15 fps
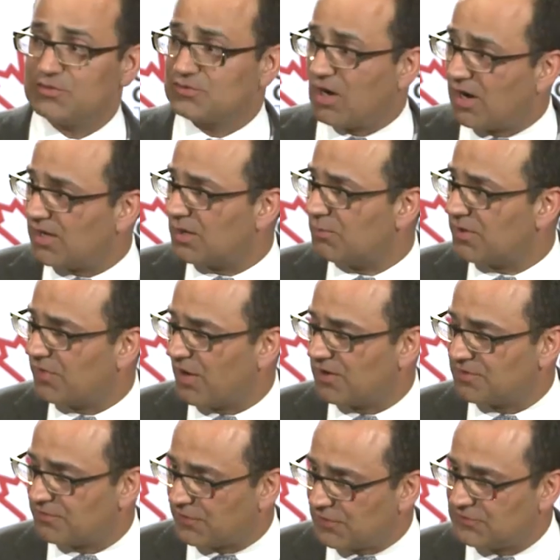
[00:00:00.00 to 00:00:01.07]
starting with our
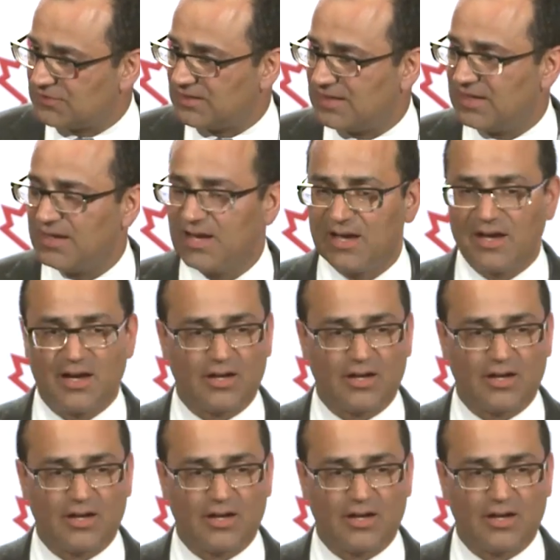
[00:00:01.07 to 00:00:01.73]
diversity